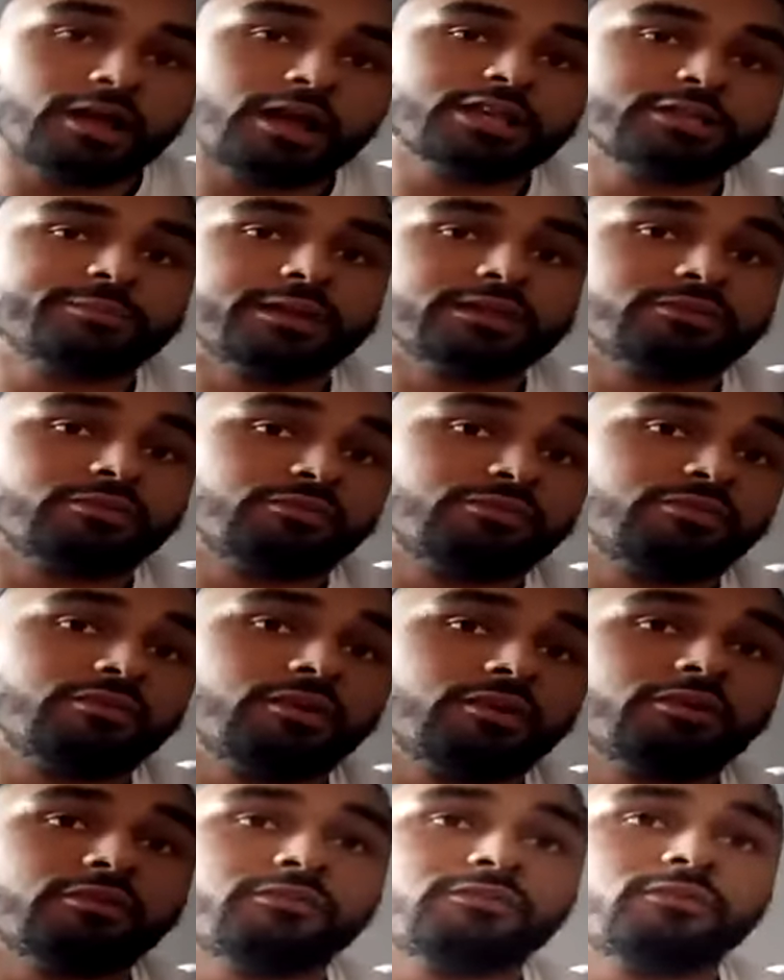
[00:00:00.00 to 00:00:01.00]
aspect
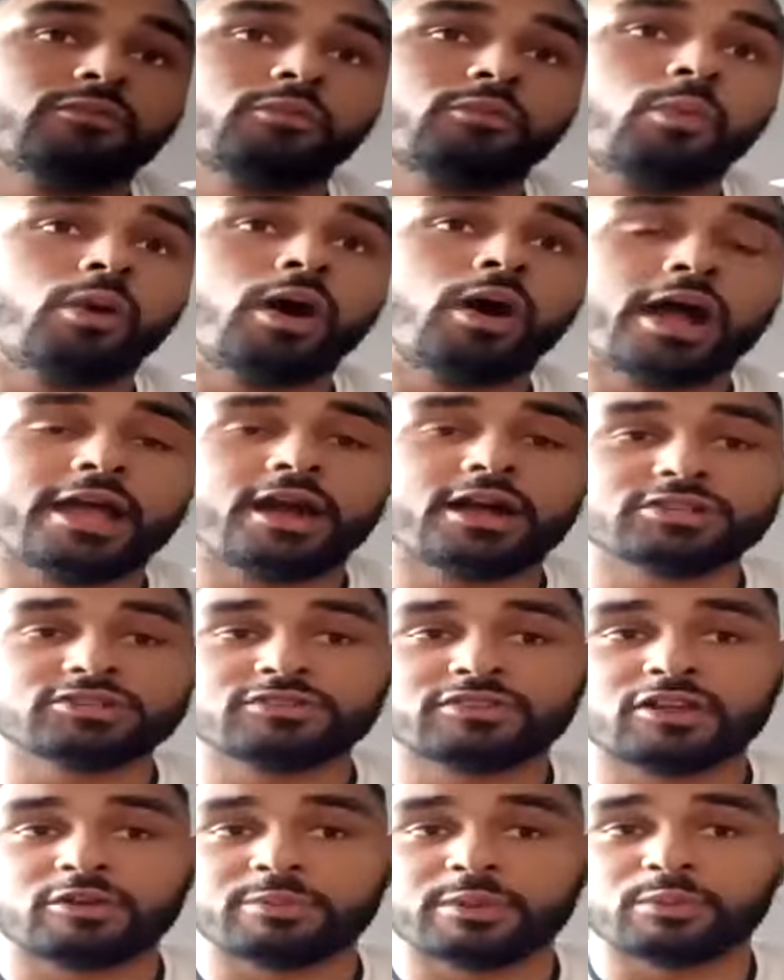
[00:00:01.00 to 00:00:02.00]
of why
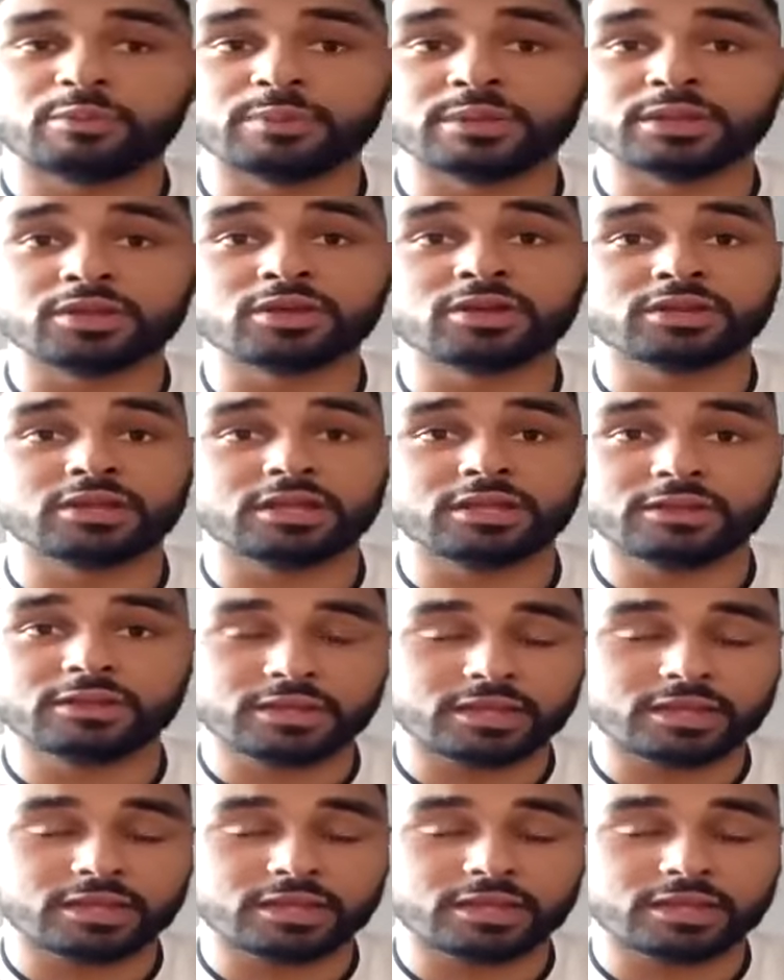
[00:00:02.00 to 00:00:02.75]
hydrotherapy would be good